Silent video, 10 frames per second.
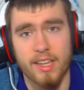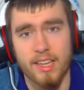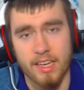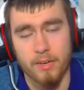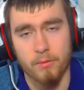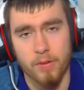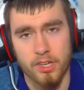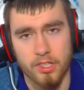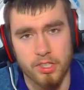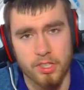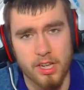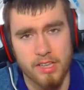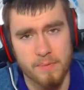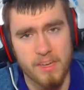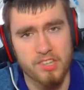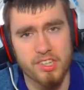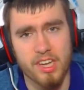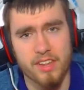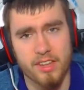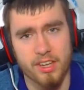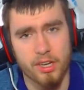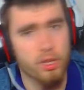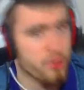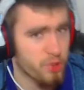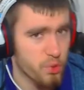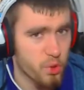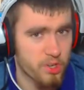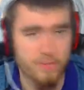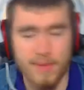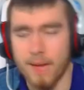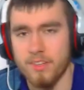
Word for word: in Rush, especially on the closer quarters maps.